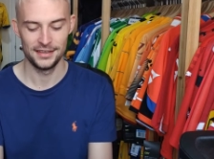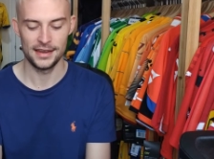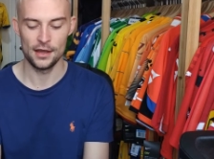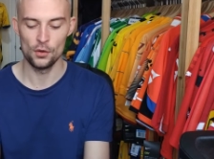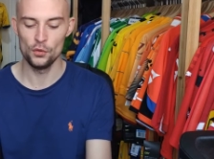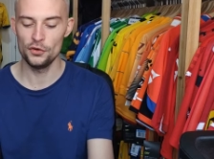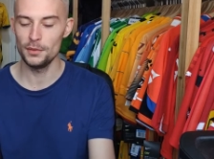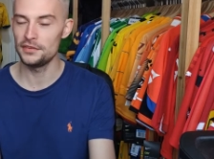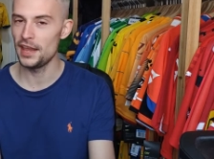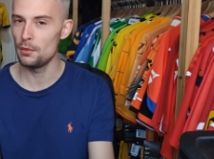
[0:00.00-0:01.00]
Now, who did we
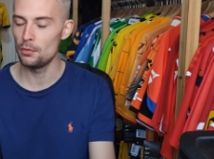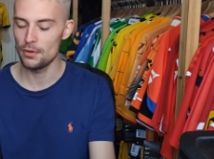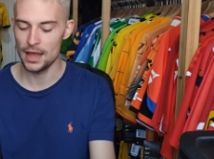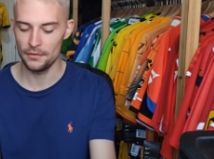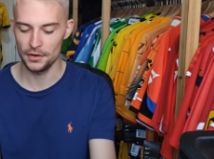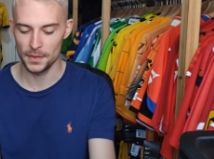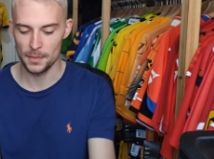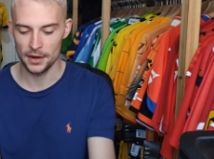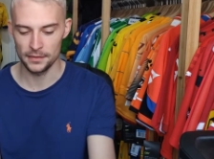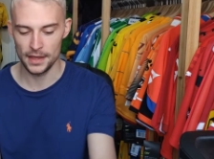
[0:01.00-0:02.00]
say we were having on the
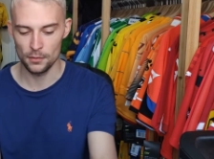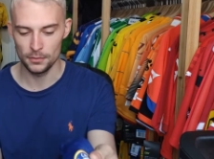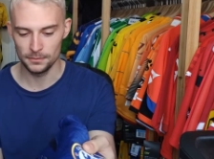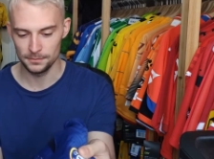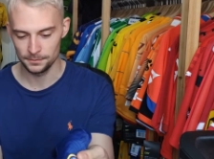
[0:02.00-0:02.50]
back of that one?